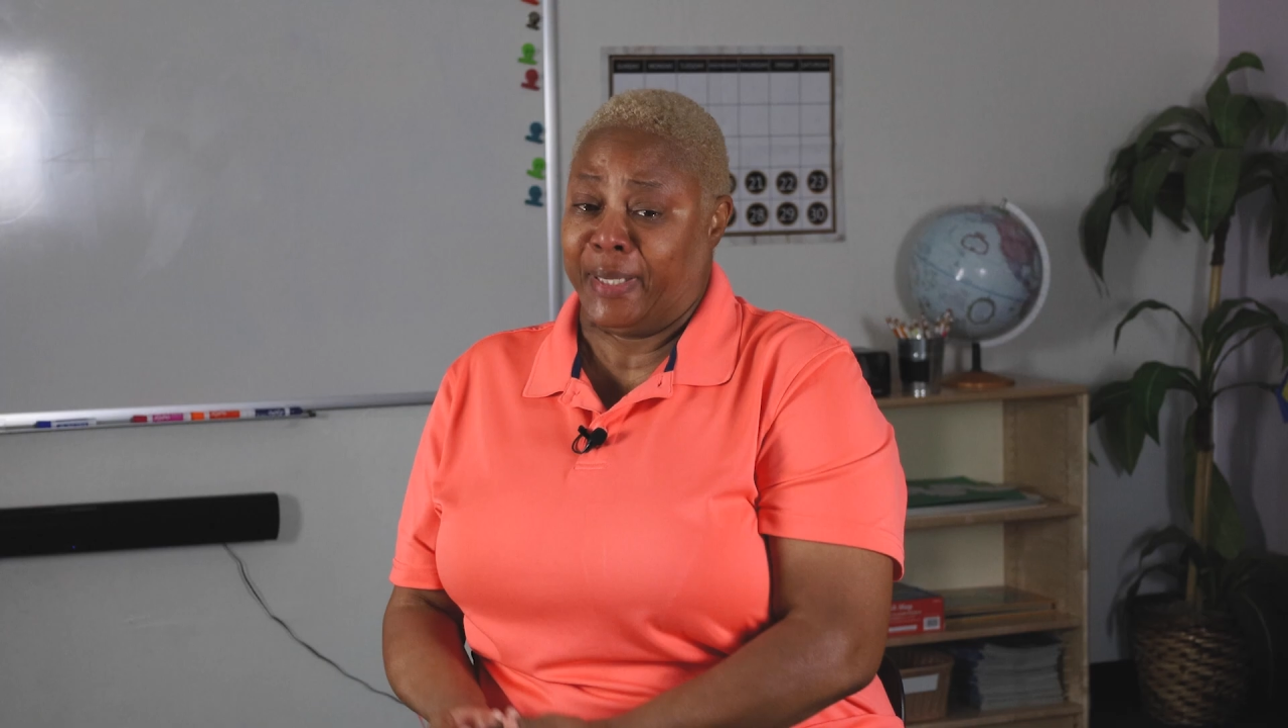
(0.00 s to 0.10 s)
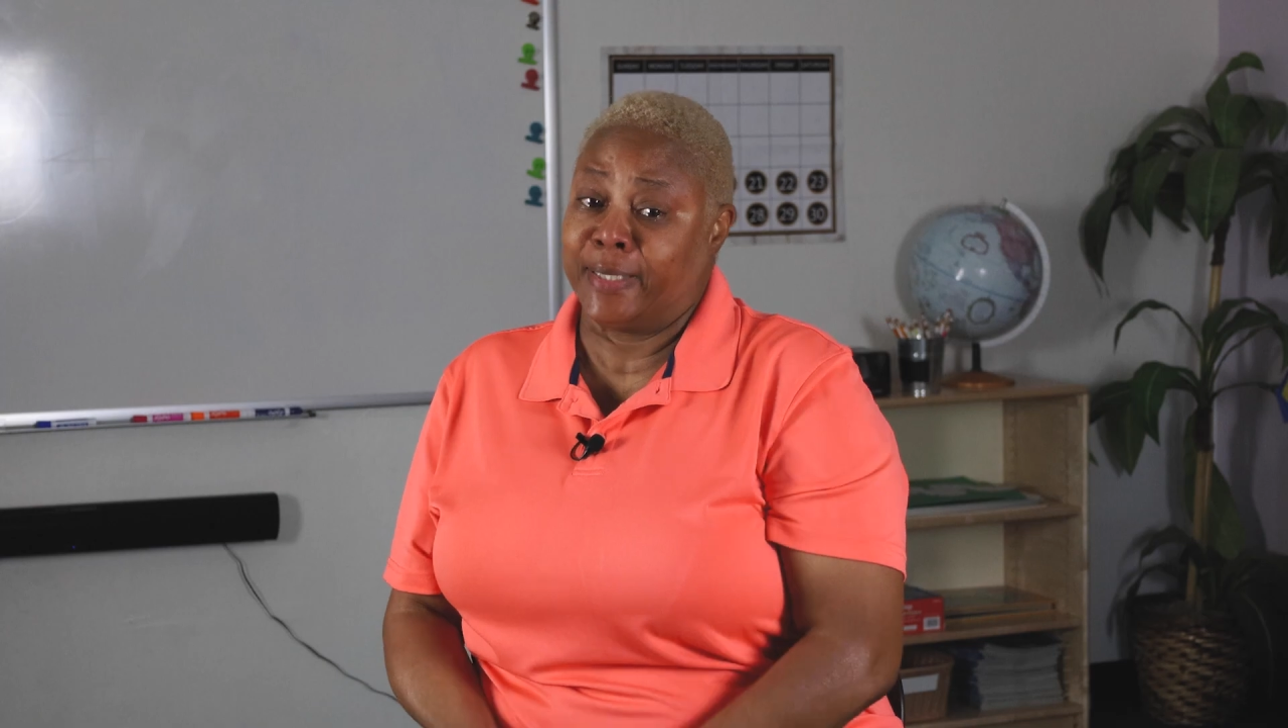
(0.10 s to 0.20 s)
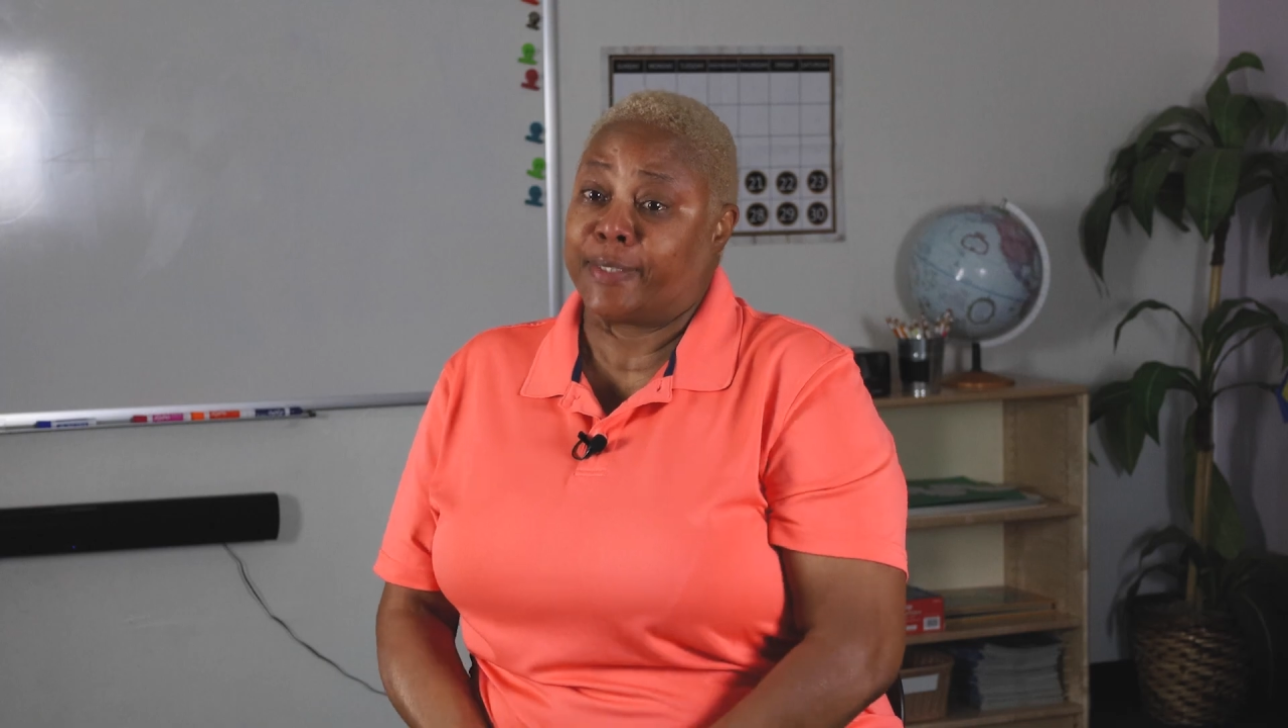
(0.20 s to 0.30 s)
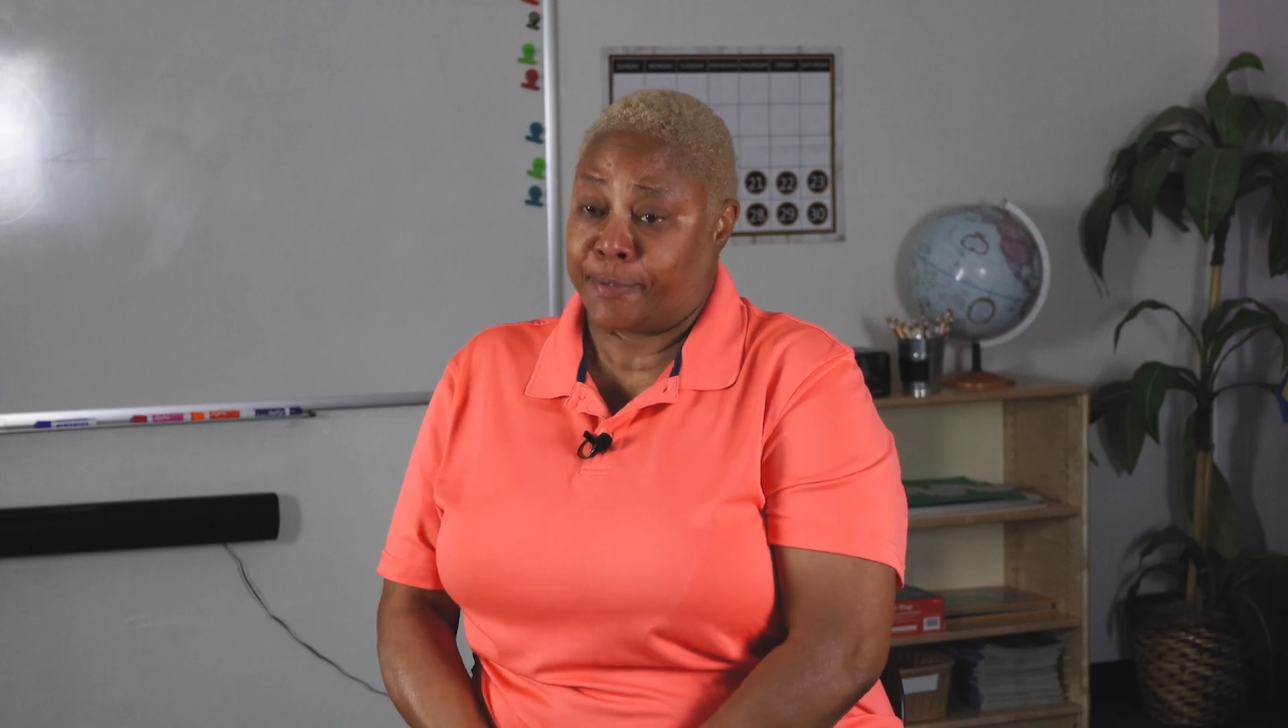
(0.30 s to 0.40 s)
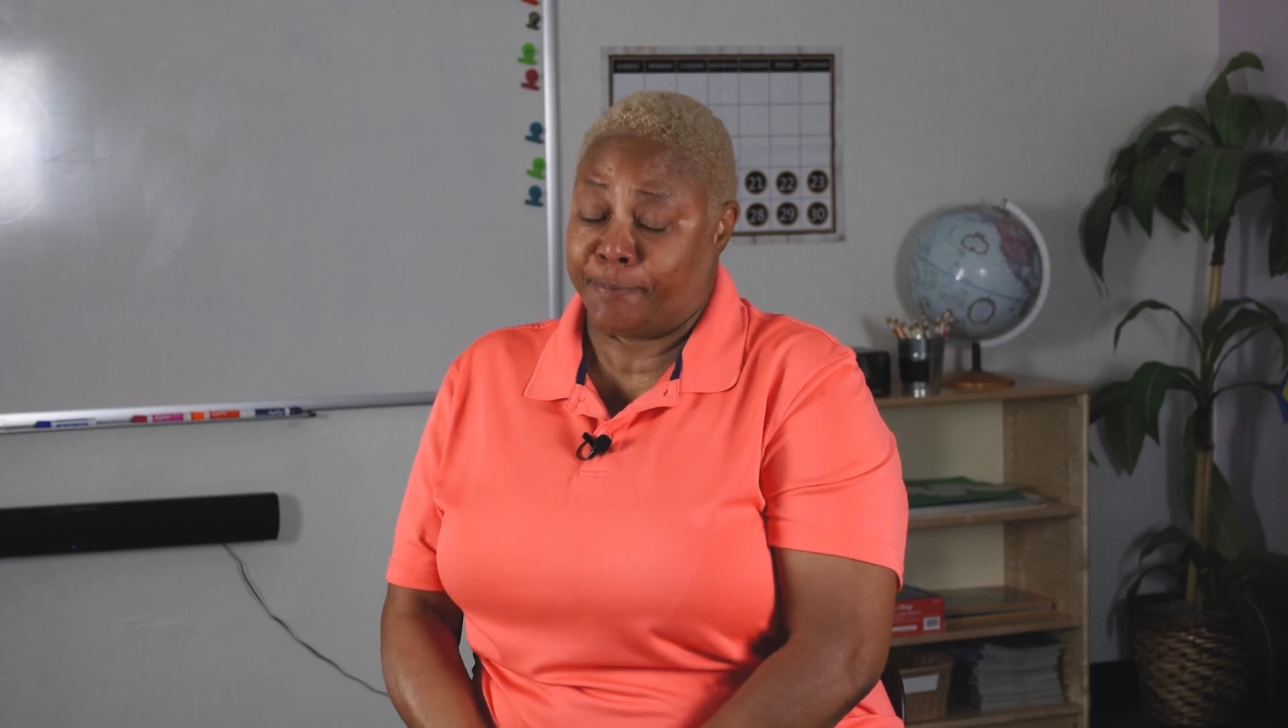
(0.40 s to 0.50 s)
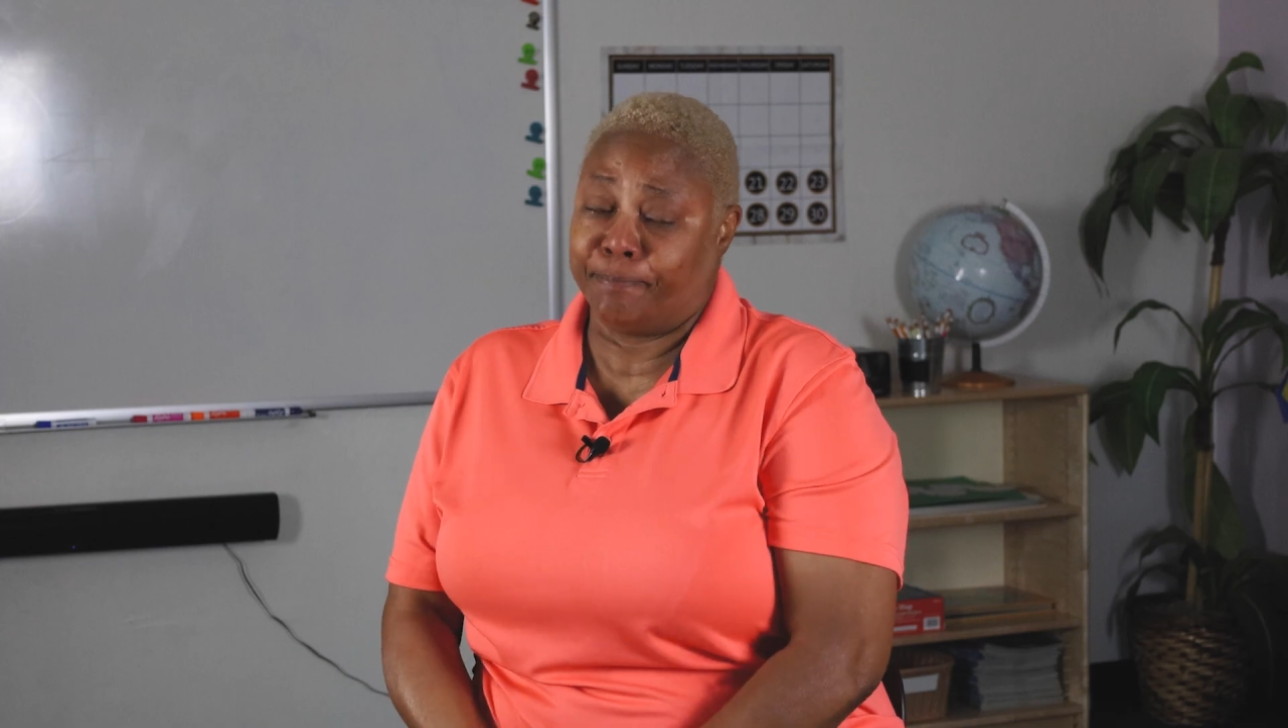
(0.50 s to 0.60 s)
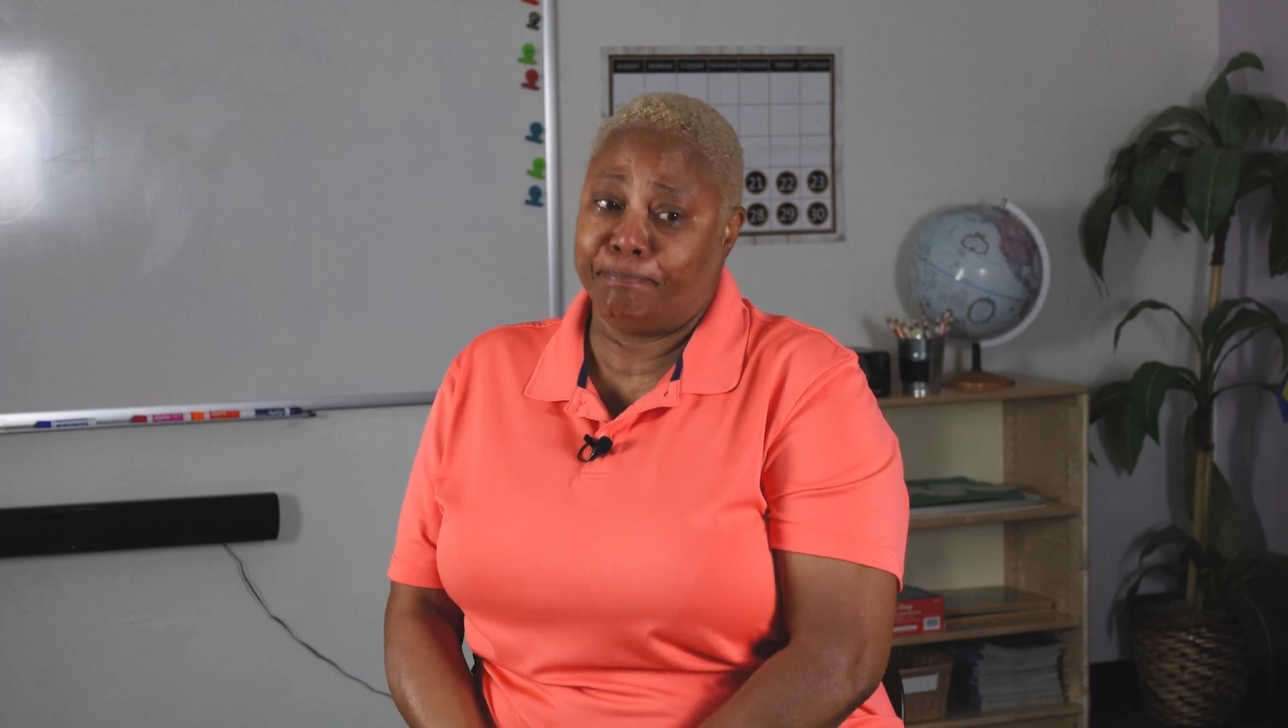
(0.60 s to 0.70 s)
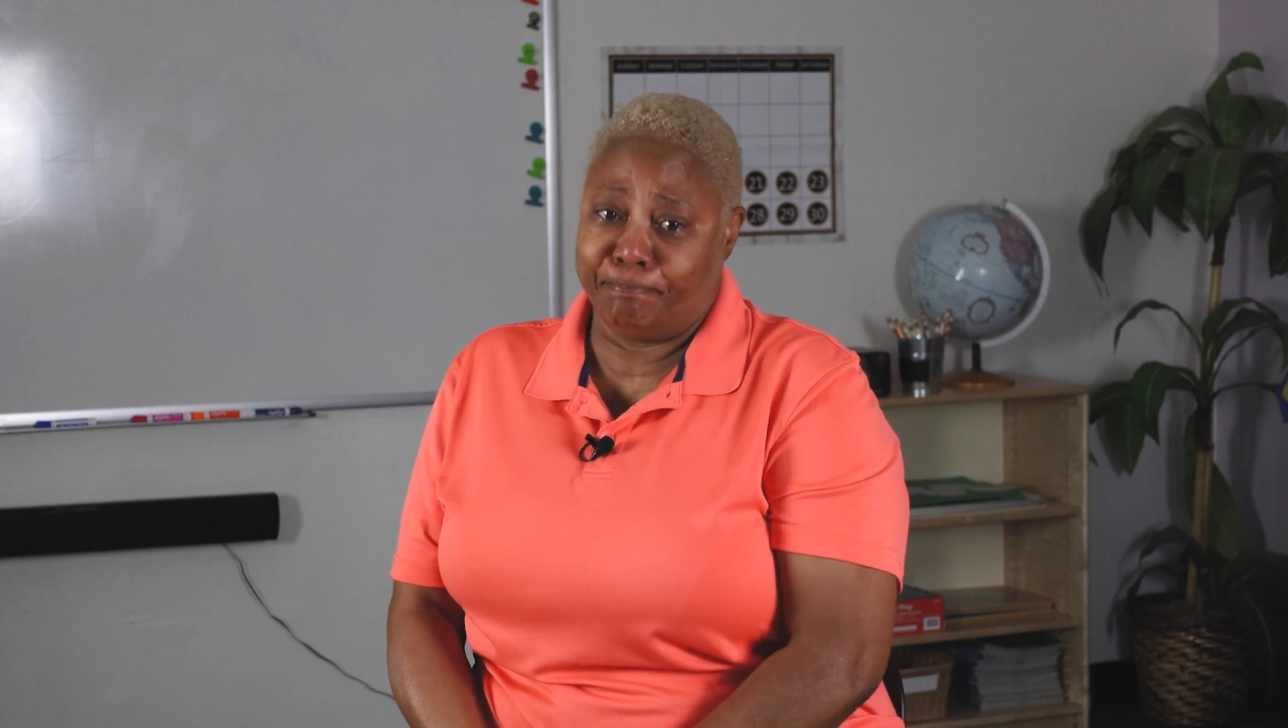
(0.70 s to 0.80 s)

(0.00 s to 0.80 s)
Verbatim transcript: and kiss them.